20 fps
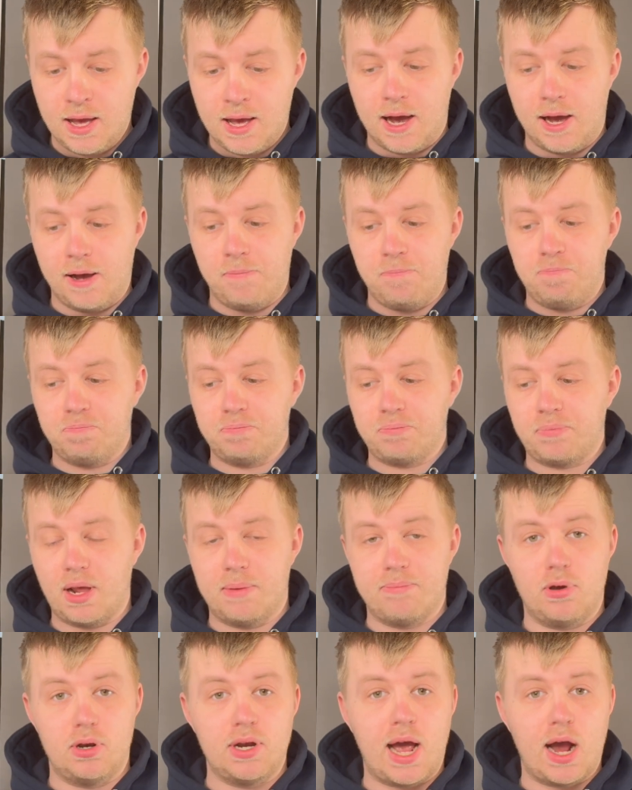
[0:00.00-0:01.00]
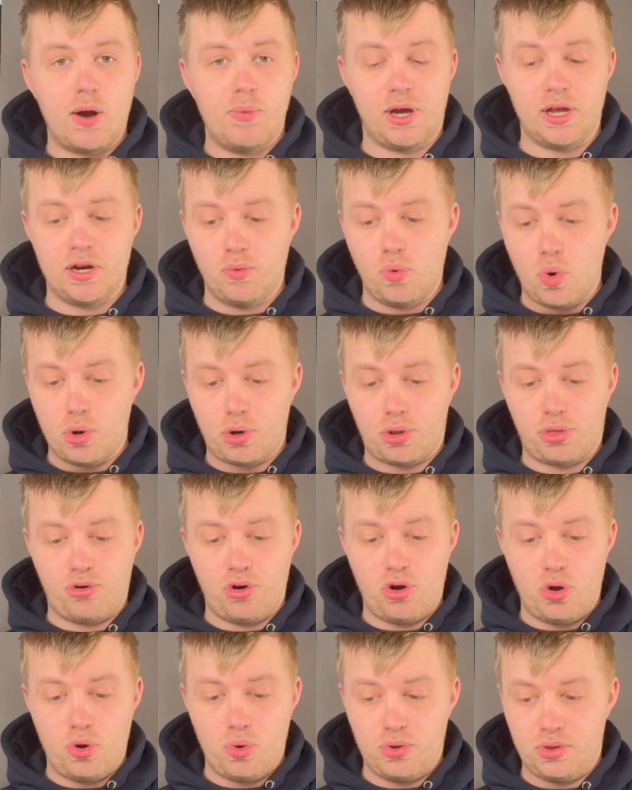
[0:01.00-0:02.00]
Um, but now we're going to walk
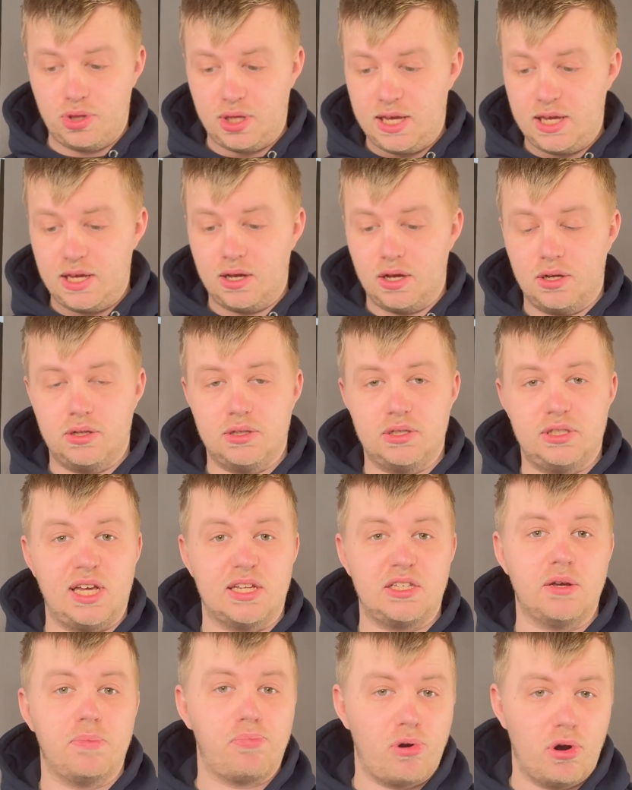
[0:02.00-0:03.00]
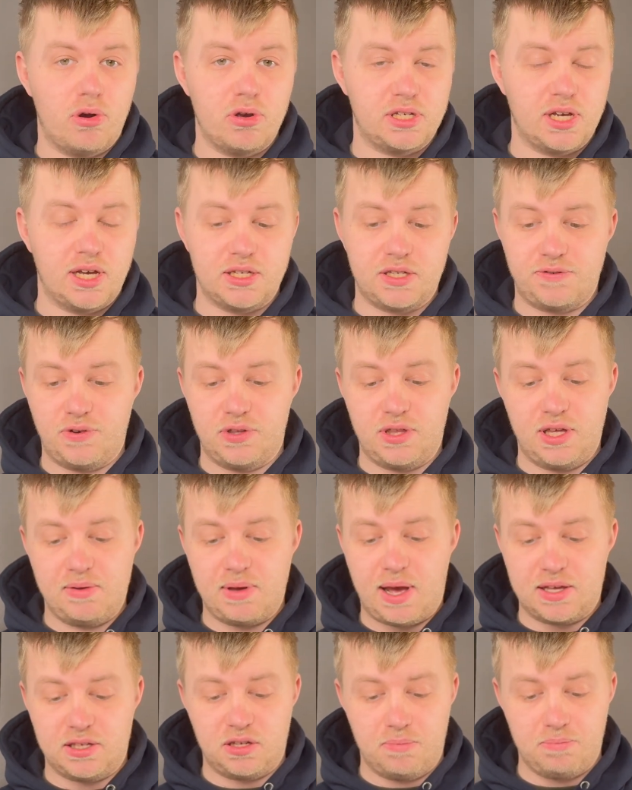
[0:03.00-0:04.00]
through the setup process for the
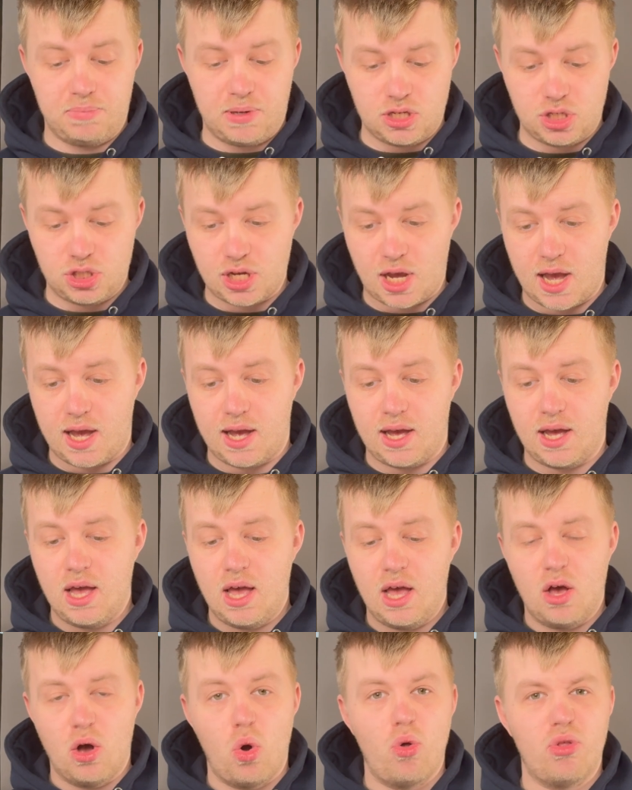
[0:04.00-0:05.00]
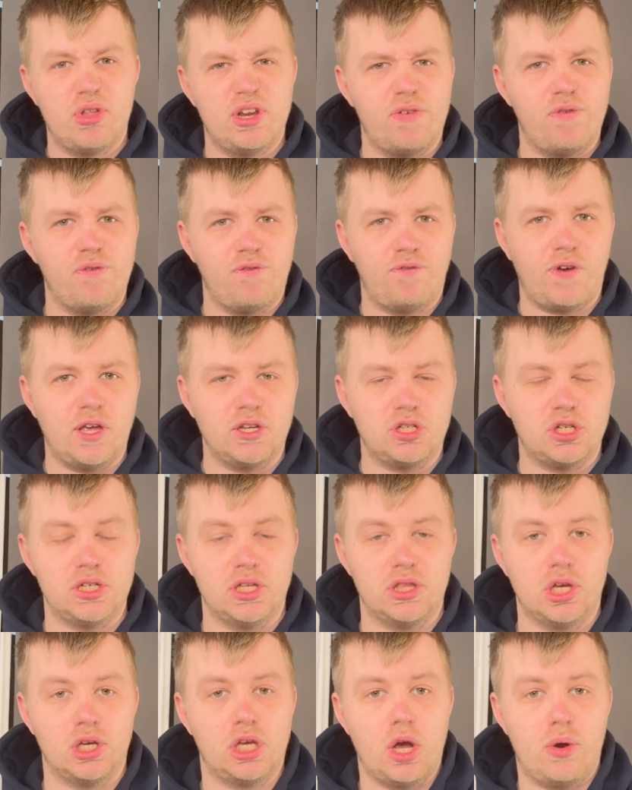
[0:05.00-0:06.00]
S M B share, all the different features
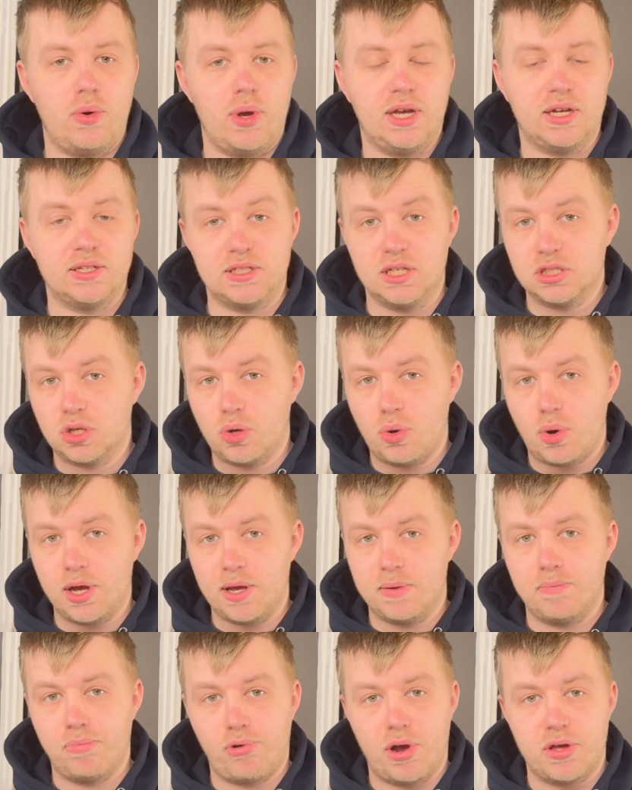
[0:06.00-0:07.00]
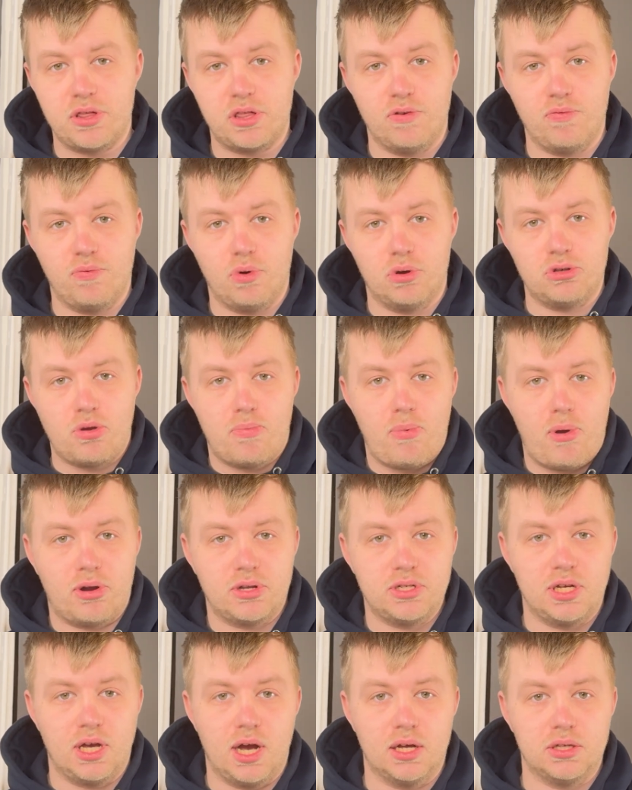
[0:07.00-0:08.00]
in the G U I, because it's quite impressive what
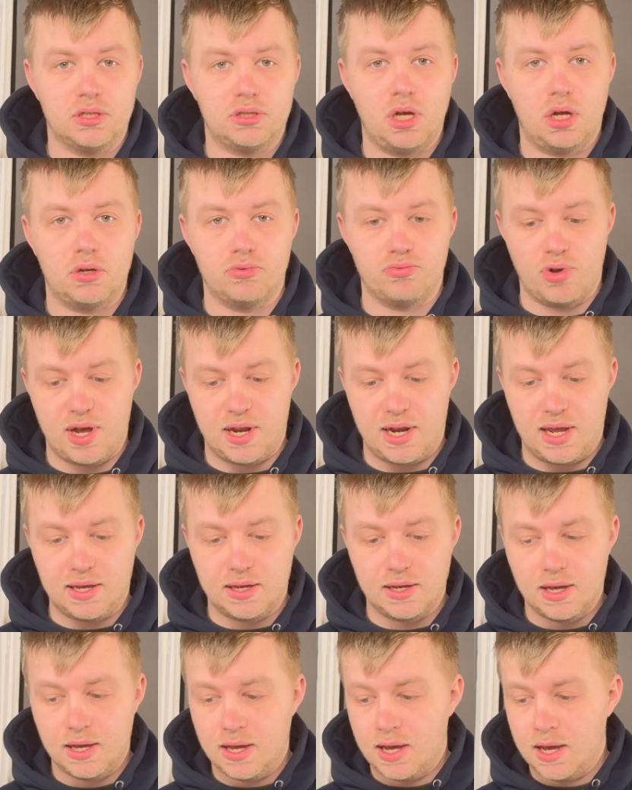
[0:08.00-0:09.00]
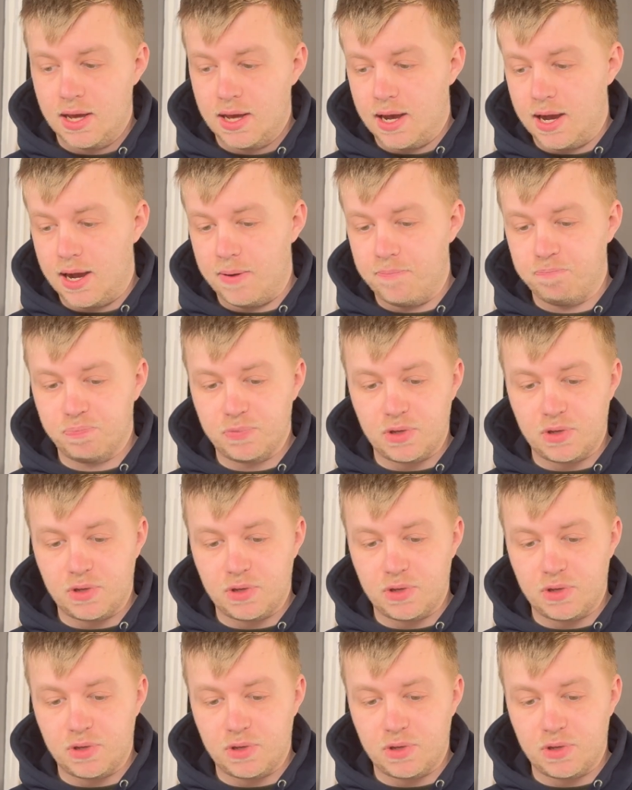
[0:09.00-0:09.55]
Ubiquiti has done, really. Um,